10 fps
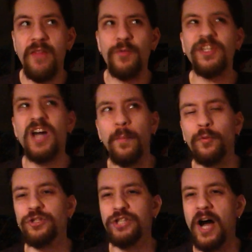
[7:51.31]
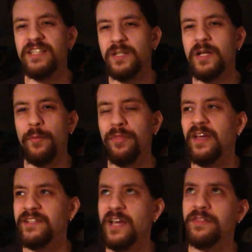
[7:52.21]
There was a couple shots, a couple
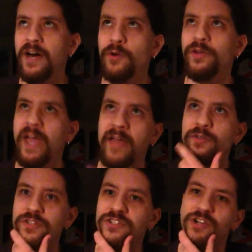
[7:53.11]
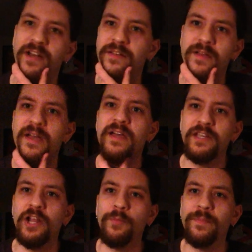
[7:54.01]
things I thought, okay, they're just trying to,
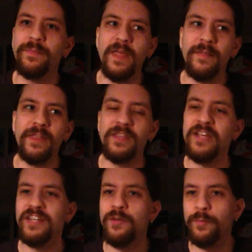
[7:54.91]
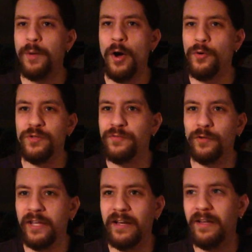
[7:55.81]
you know, the entity would pose for
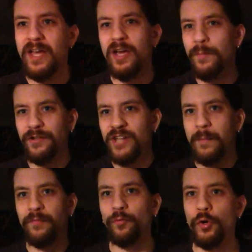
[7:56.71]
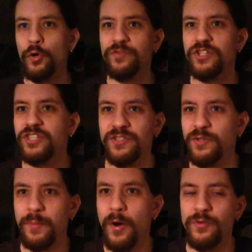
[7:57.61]
like a, it'd be on top of a roof just because he
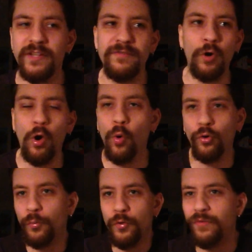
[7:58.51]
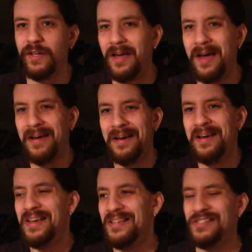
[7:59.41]
was posing for a horror movie
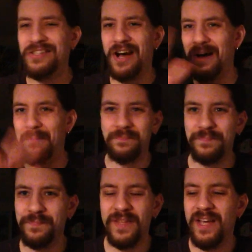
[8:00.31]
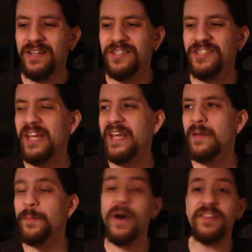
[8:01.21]
uh,
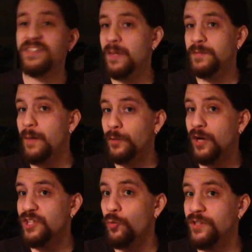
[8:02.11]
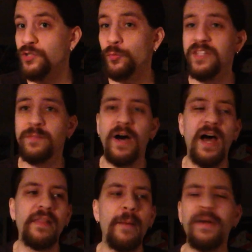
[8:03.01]
scene. But at the same time, there actually was a reason
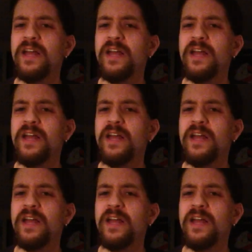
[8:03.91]
behind that. But